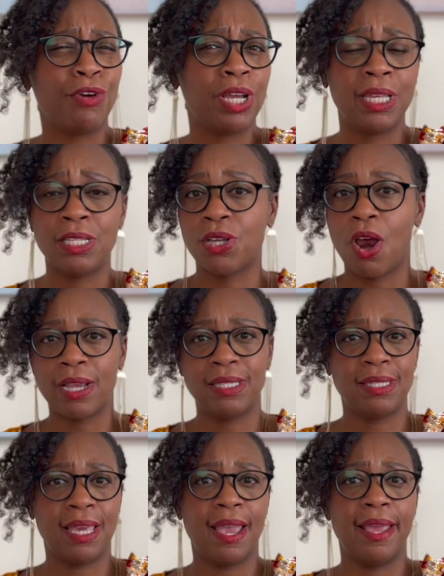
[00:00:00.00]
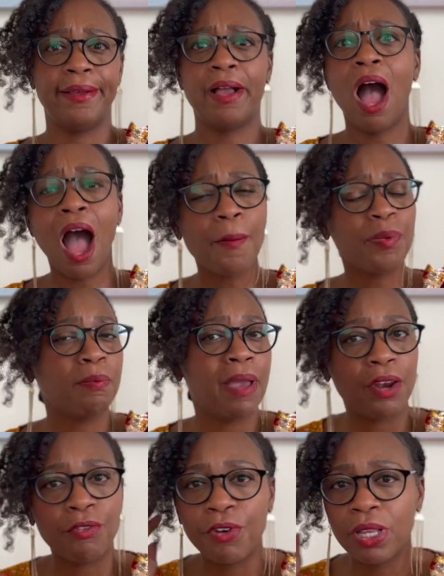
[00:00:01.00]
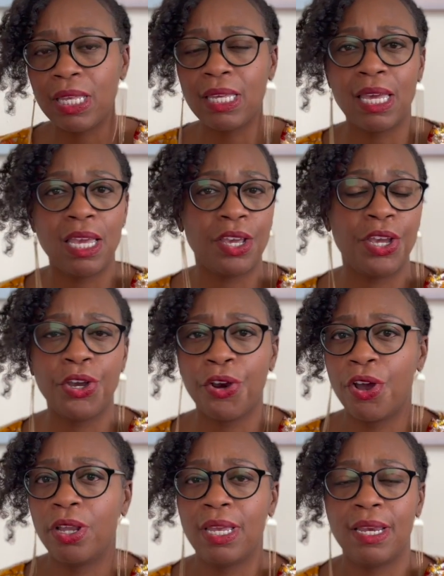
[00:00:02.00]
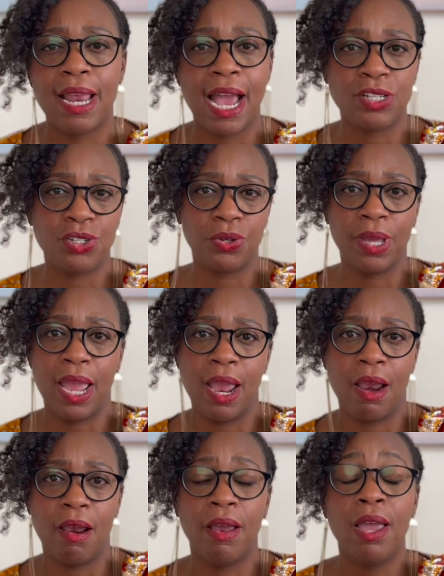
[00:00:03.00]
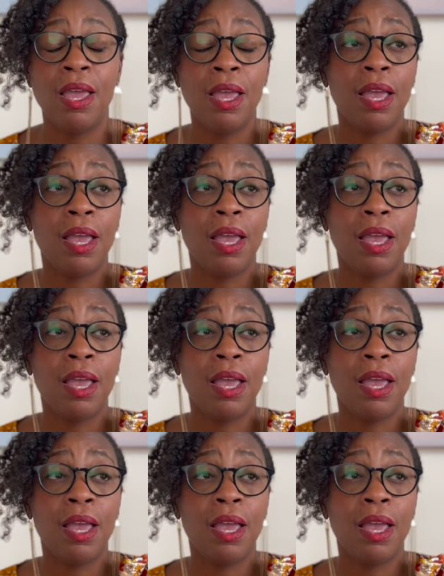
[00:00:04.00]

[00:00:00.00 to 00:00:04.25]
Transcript: really dark skin. Compliment really kinky, curly, natural hair.